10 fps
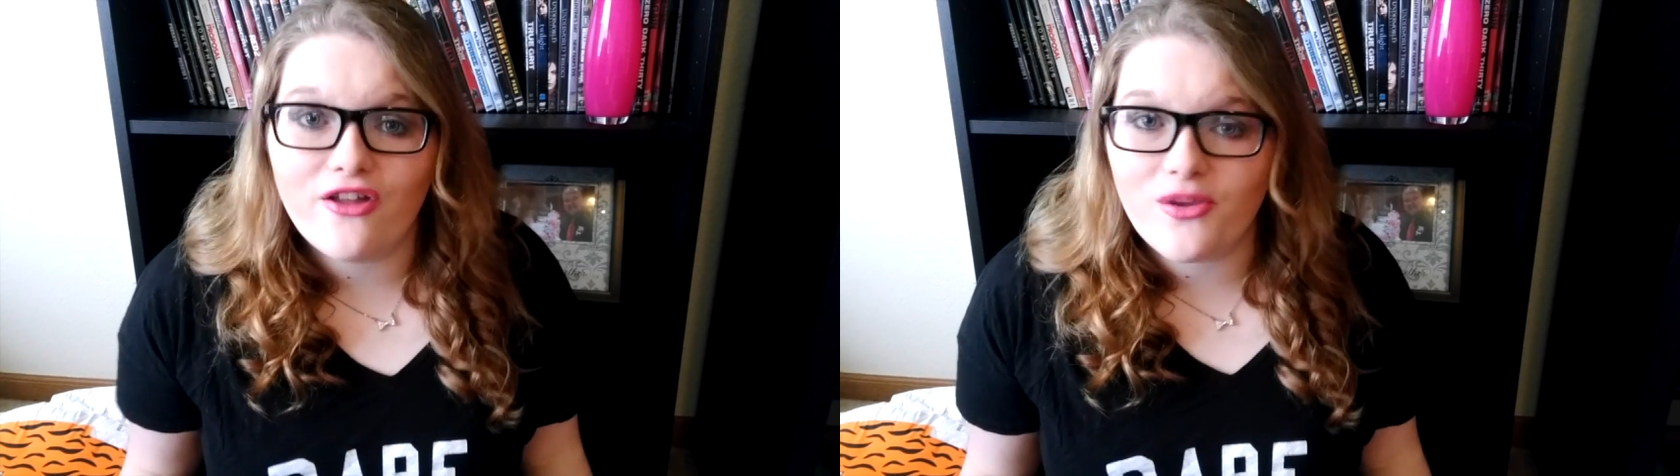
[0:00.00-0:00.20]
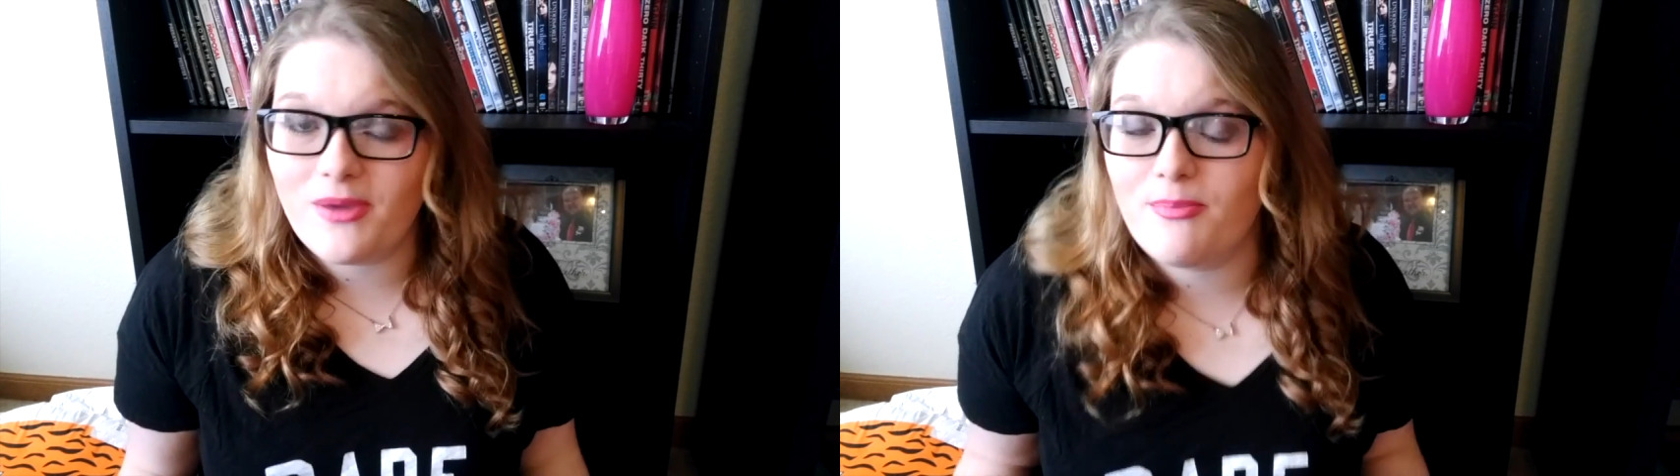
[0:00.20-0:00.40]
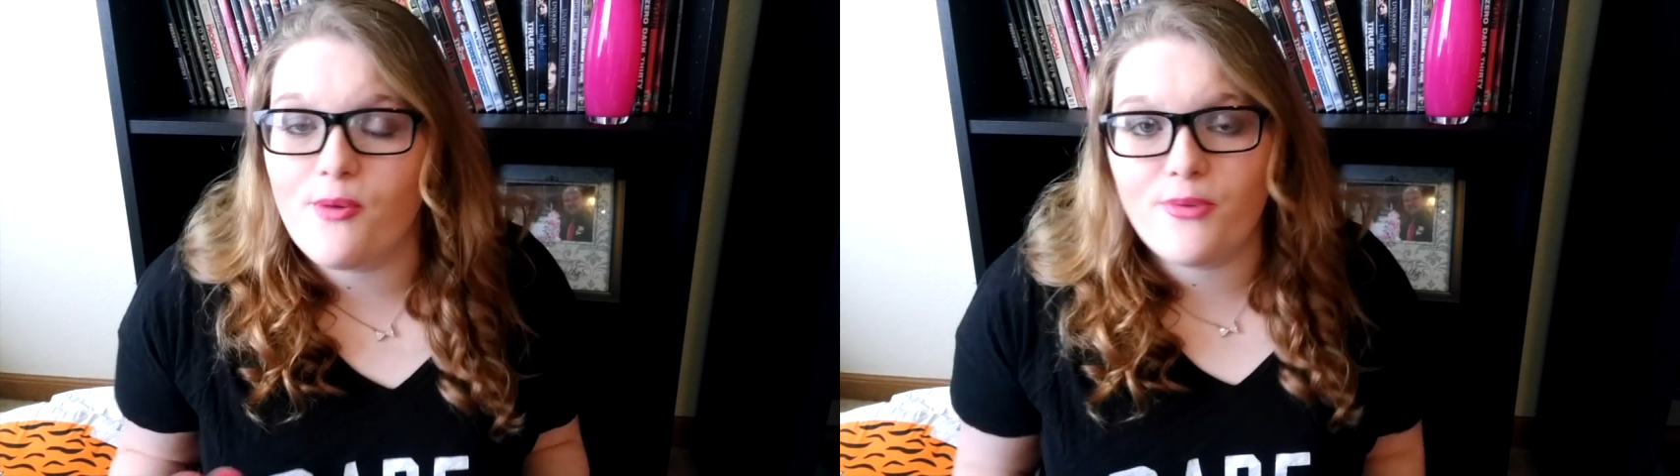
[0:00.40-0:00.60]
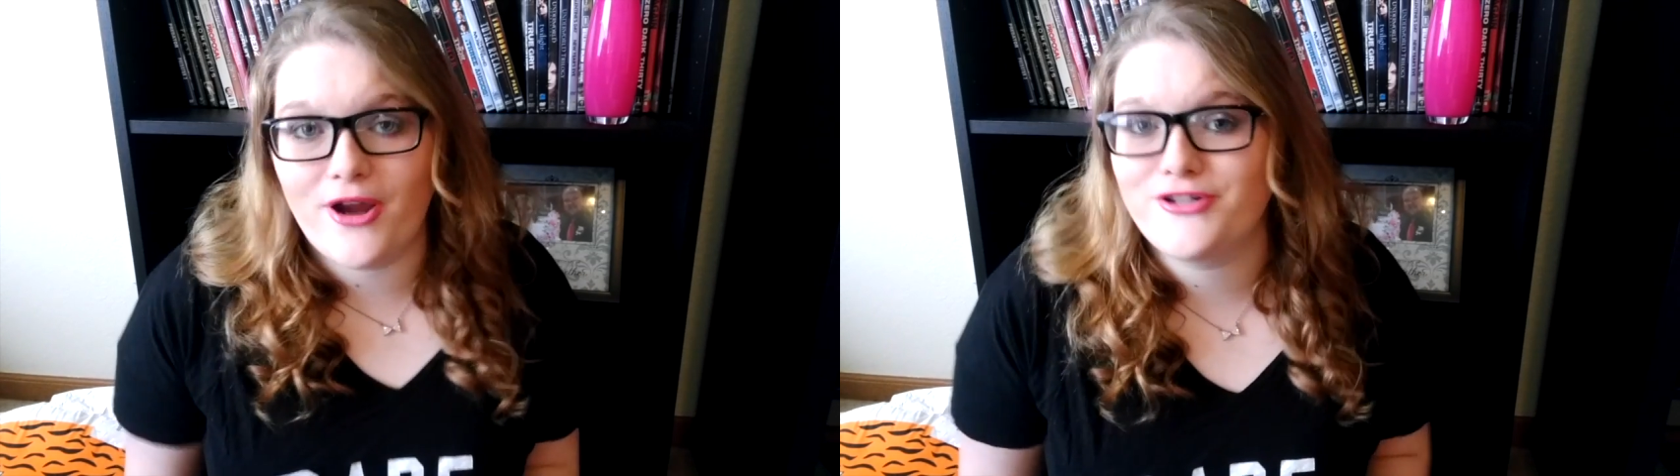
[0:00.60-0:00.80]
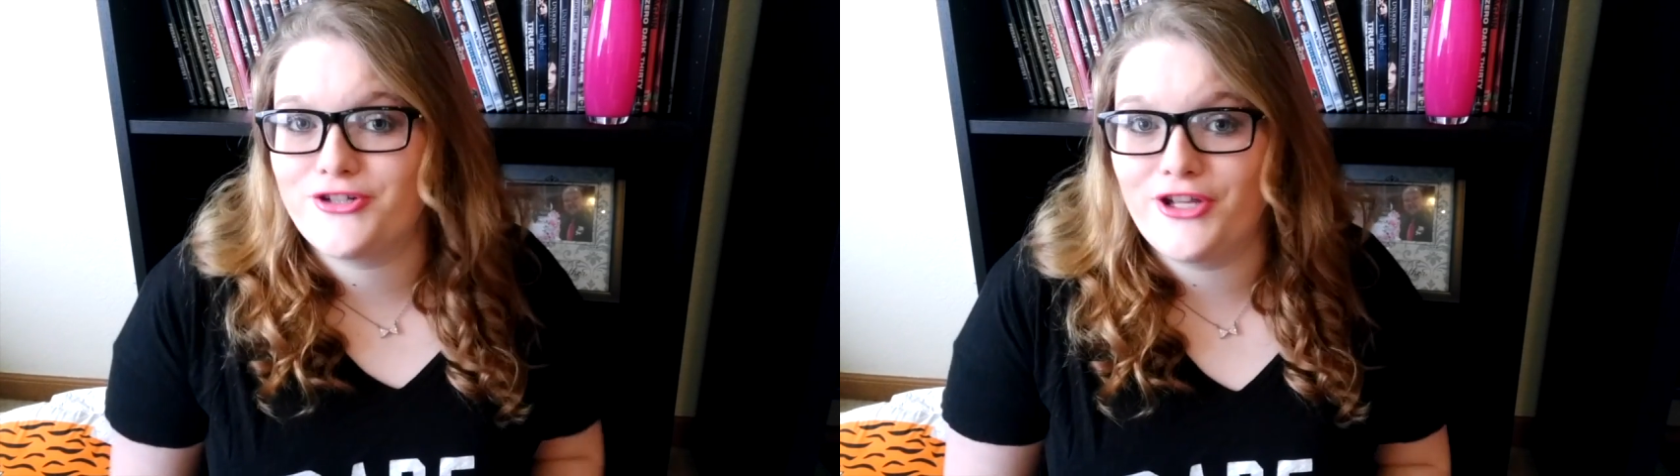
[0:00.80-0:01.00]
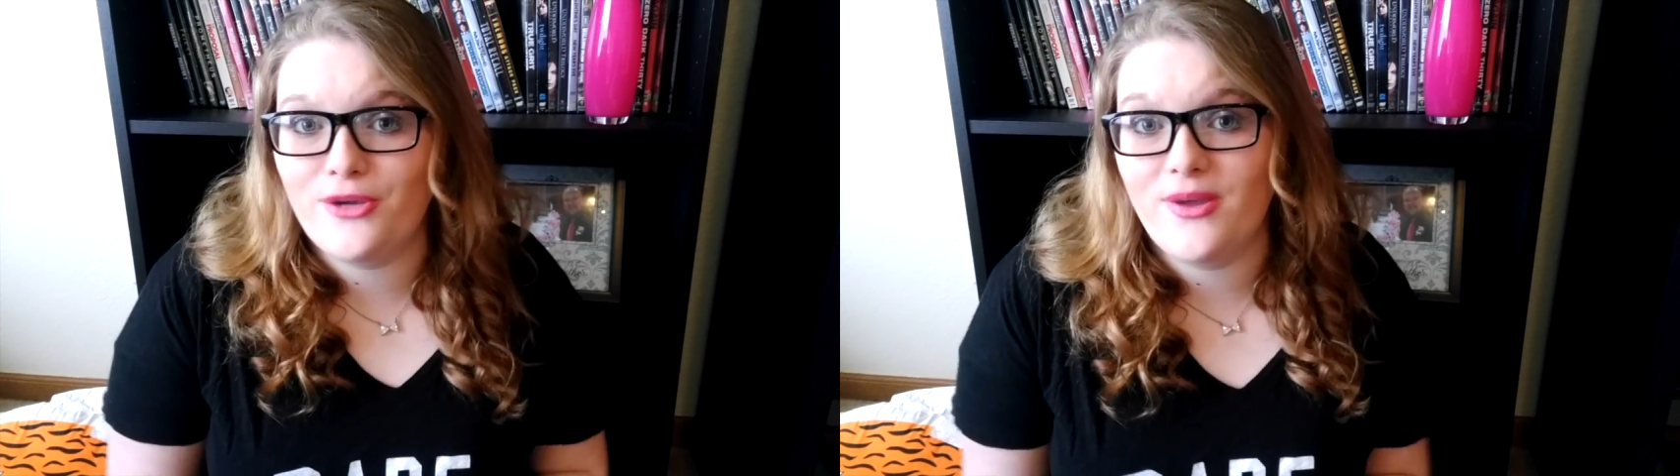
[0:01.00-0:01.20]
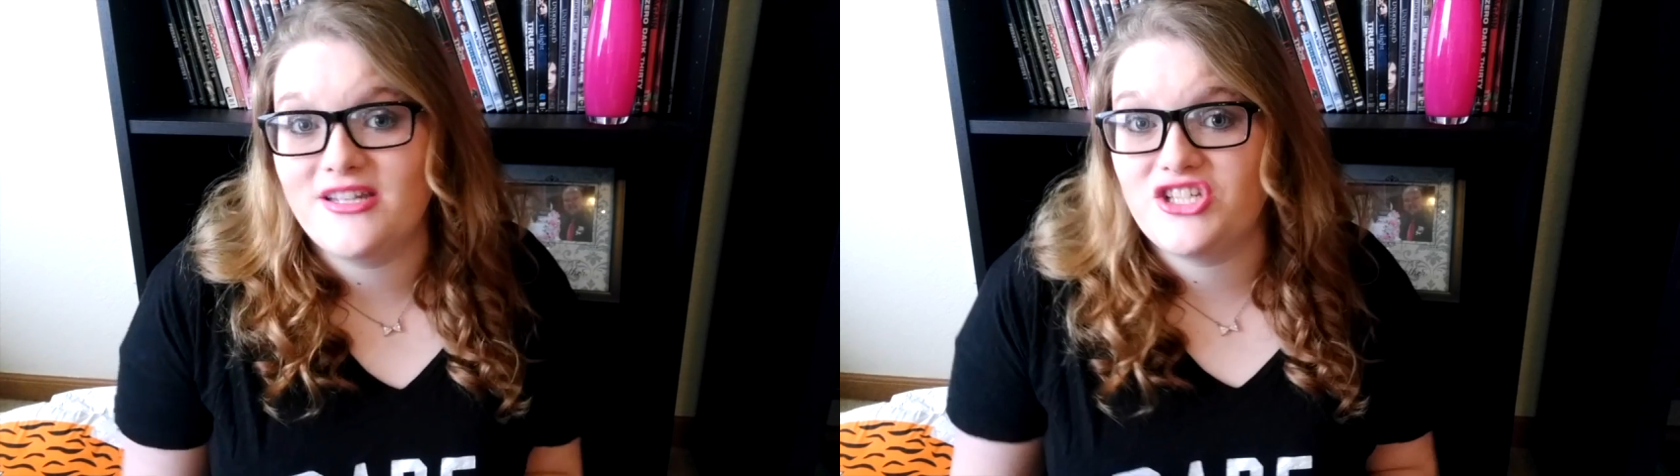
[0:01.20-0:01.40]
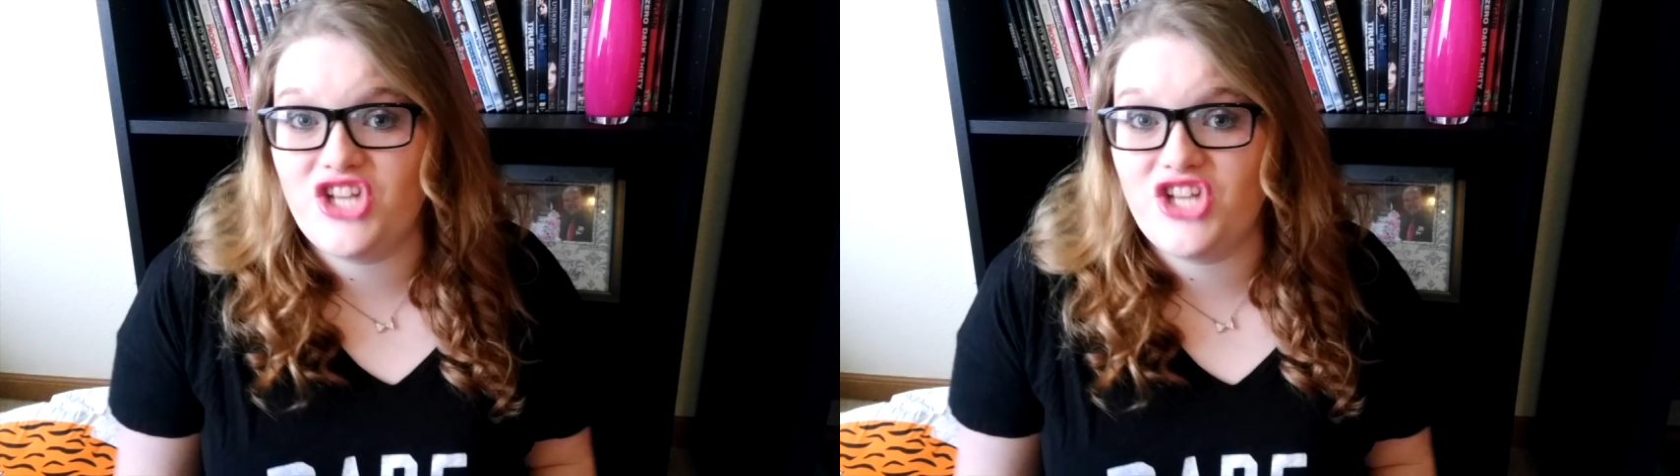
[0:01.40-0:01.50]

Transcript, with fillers: other people pressure you into